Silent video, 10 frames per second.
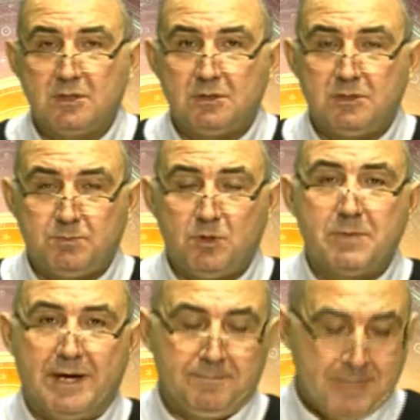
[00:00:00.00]

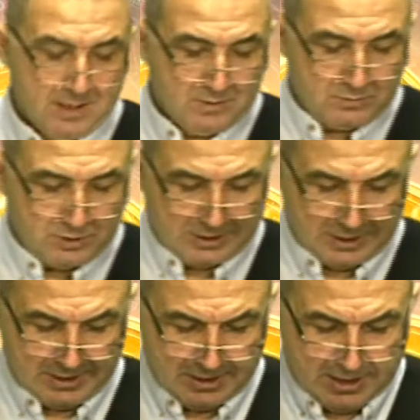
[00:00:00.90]
diploma,
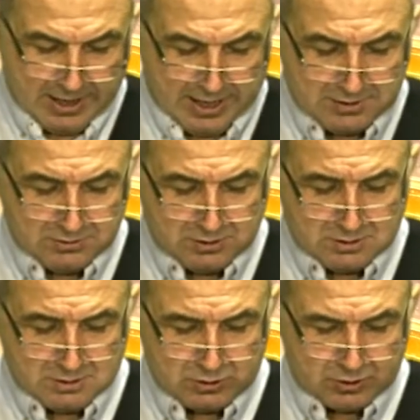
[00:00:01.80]
really. And
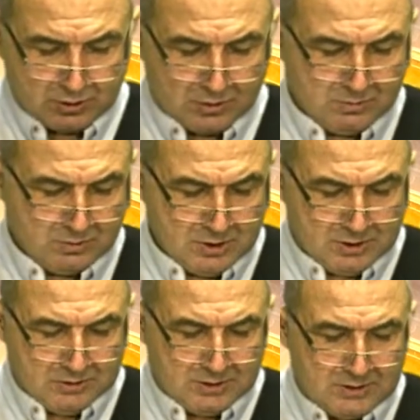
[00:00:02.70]
so
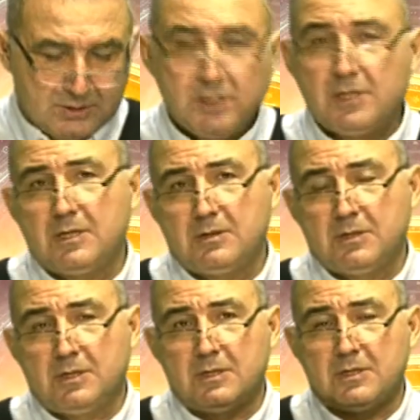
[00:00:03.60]
this year
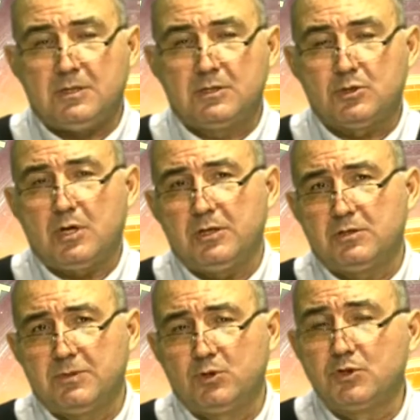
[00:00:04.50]
is going
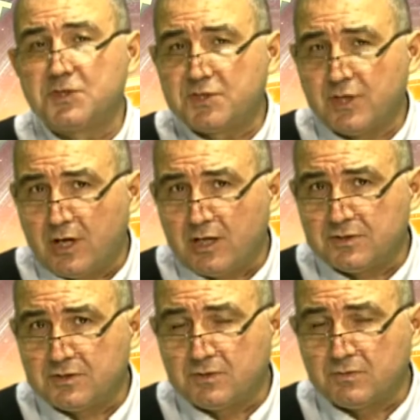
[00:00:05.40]
to be a good
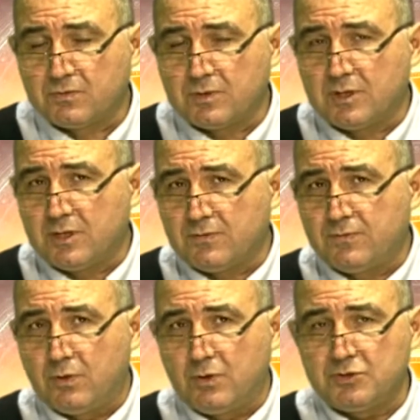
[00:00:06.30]
start
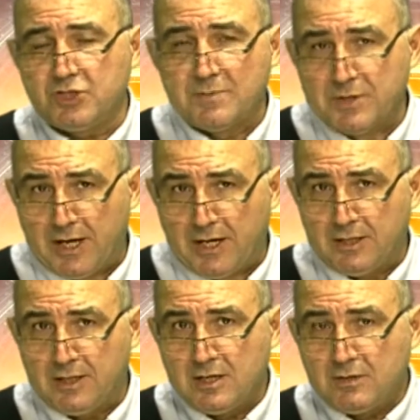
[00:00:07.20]
for
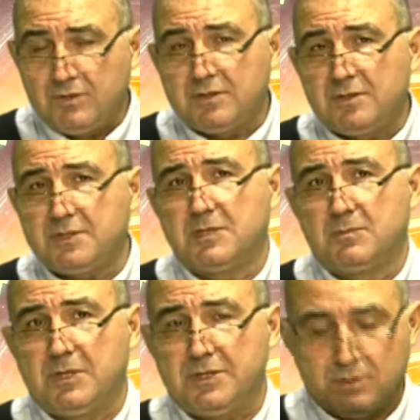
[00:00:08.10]
Gemini, with
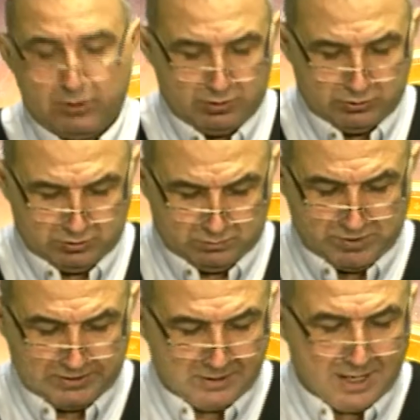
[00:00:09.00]
discipline also.
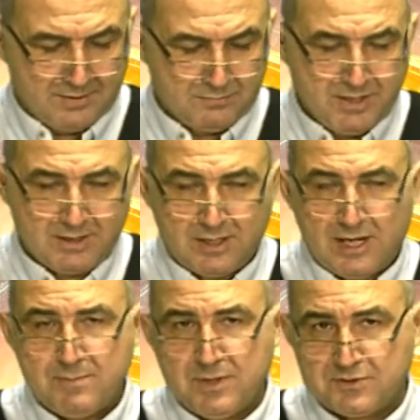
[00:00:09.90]
But I
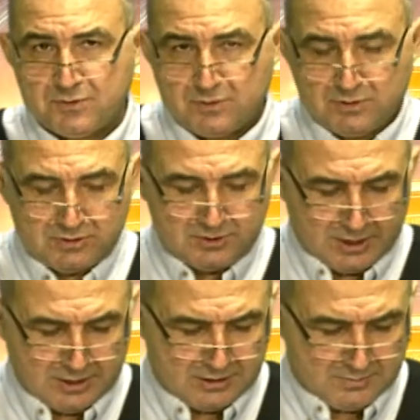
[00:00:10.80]
must
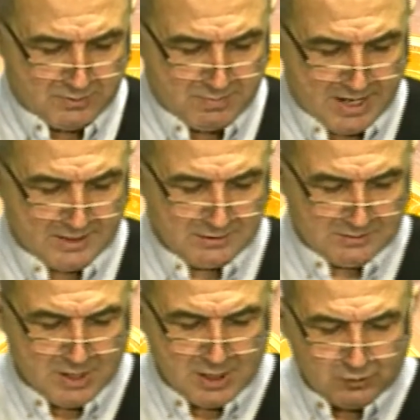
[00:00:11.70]
tell them, remind
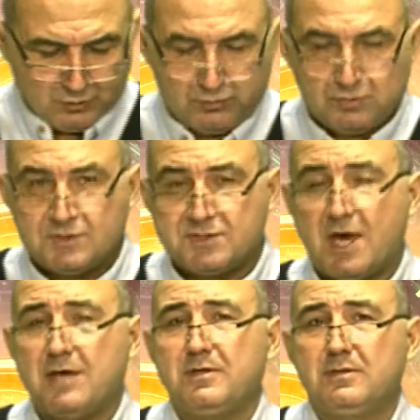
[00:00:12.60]
them to
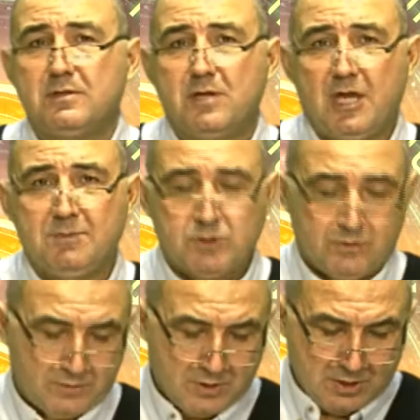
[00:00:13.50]
reciting the names
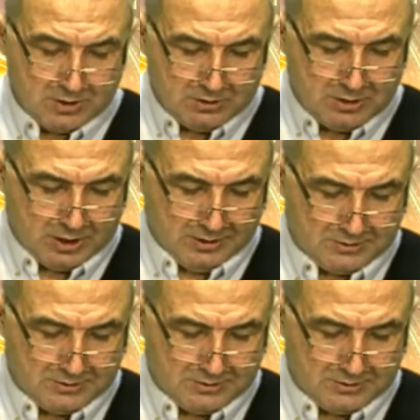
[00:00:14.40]
of God,